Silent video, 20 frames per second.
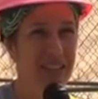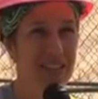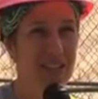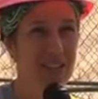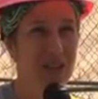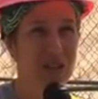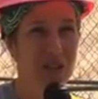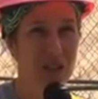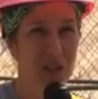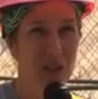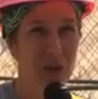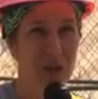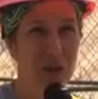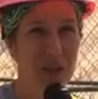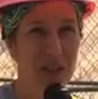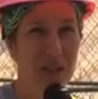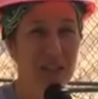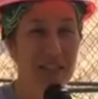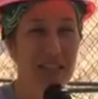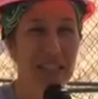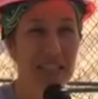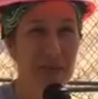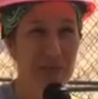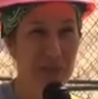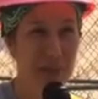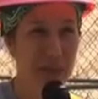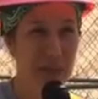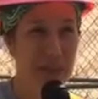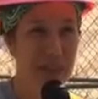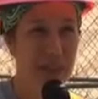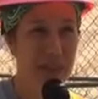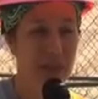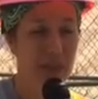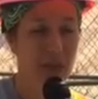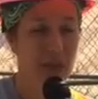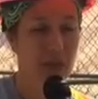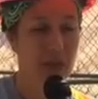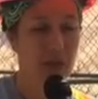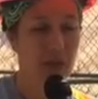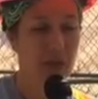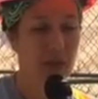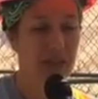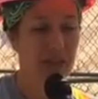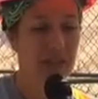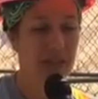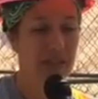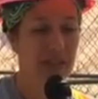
start to go a little deeper in some of the units.